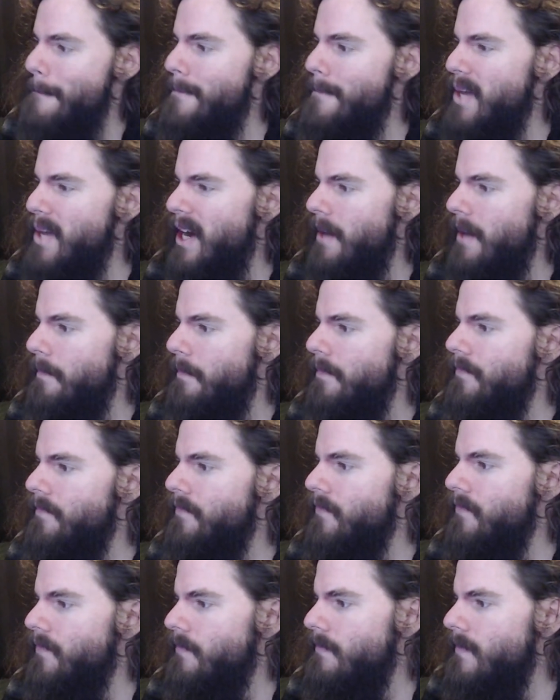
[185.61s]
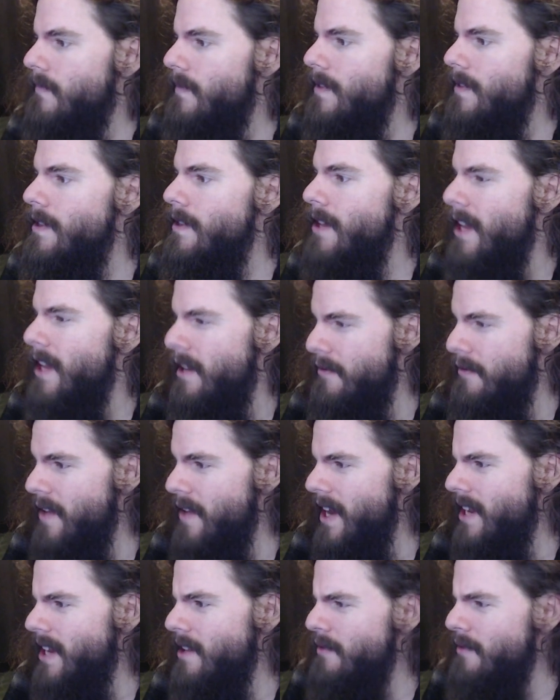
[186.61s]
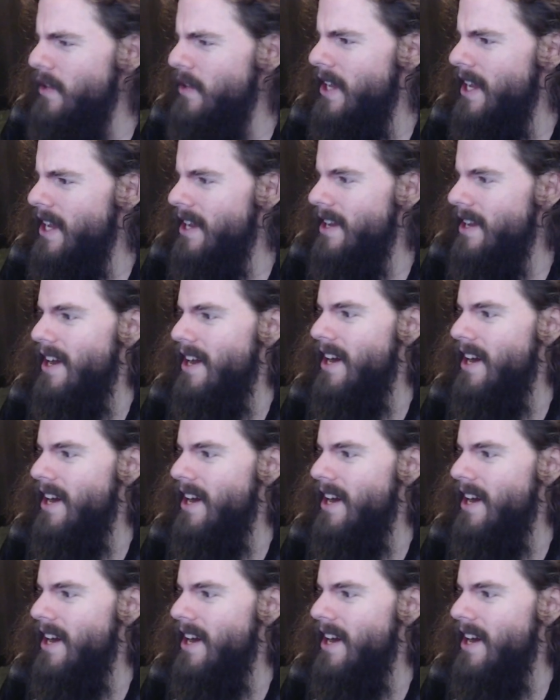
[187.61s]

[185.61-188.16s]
But effectively,